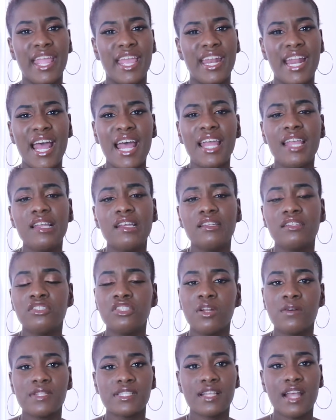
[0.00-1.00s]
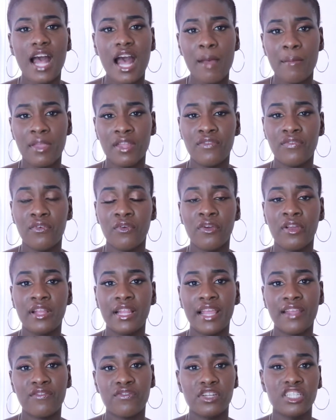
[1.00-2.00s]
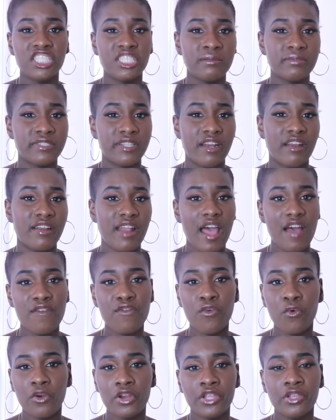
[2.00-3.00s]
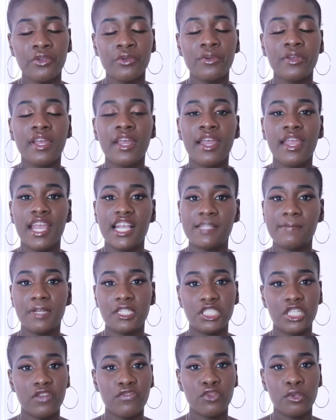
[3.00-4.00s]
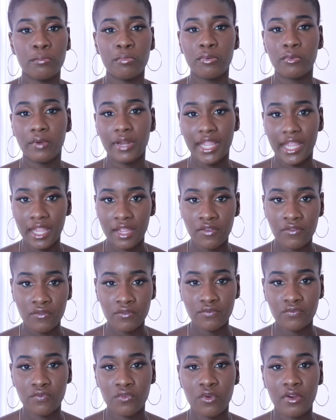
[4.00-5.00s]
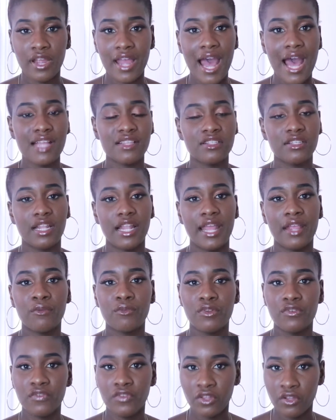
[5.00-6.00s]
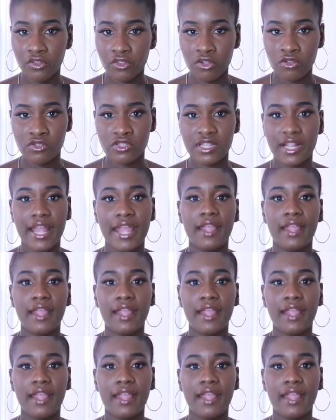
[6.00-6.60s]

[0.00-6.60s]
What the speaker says: And it's common for friendships that are not for you, especially if you're praying for God to reveal those